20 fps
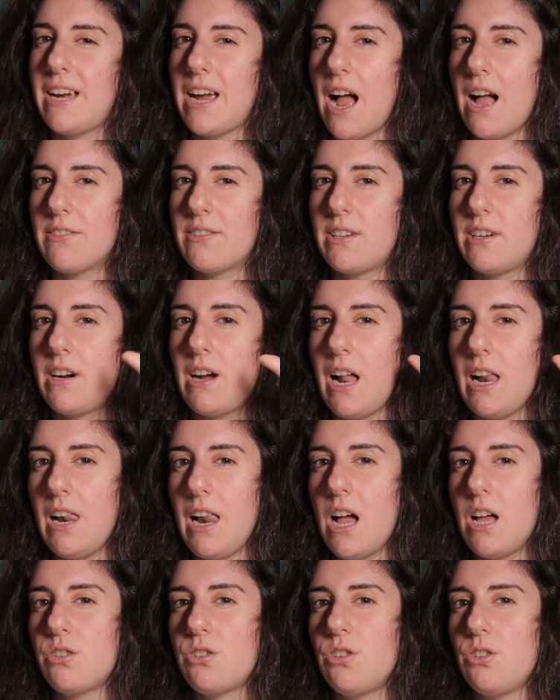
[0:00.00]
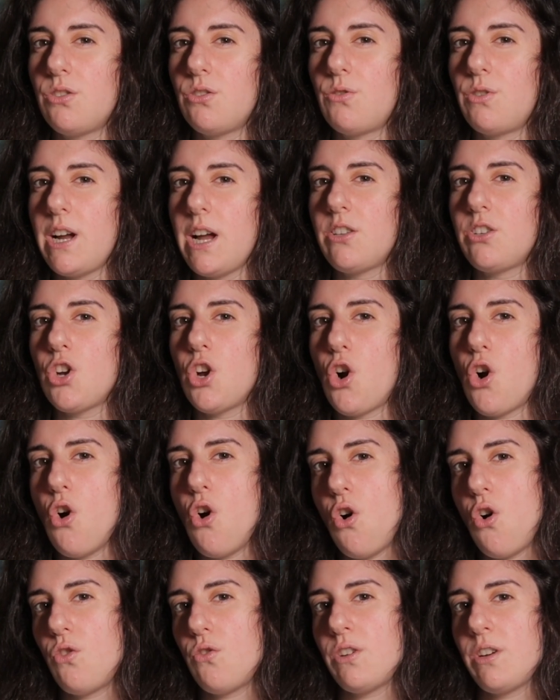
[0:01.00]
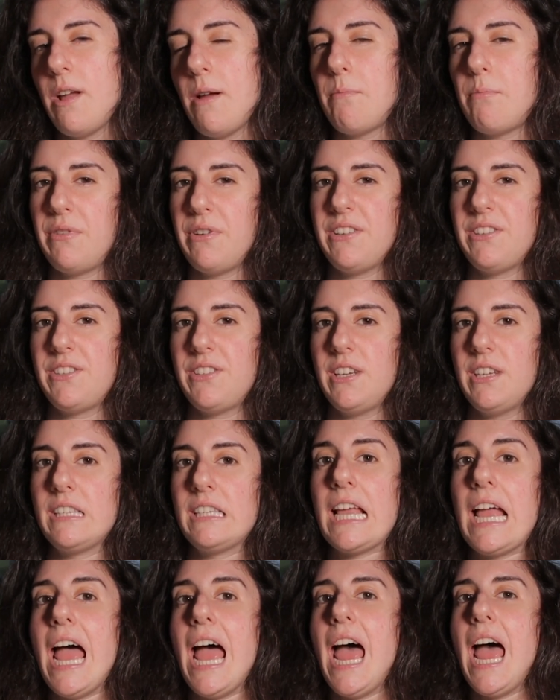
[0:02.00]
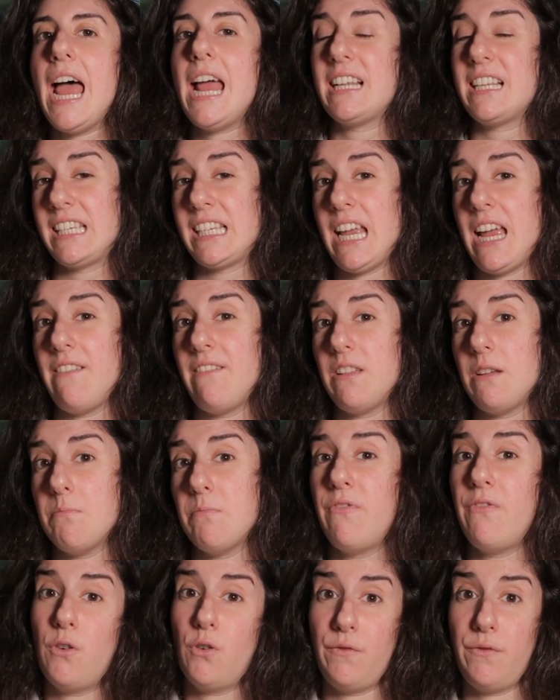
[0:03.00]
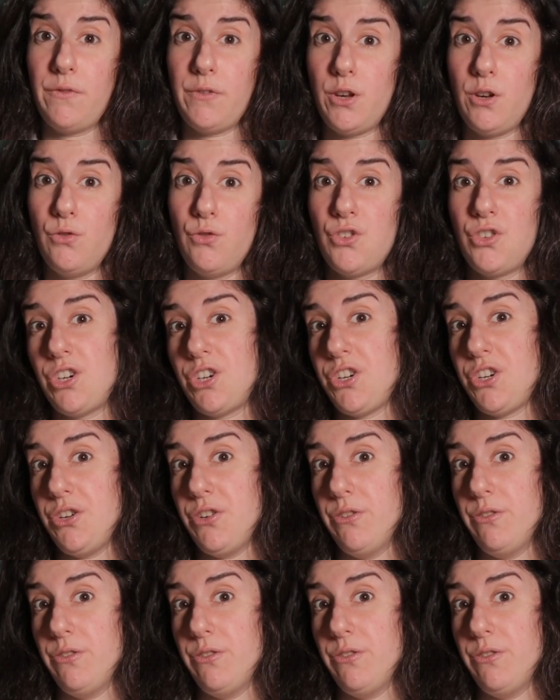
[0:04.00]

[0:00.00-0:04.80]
Dehancer allows you to create your own presets and save them for future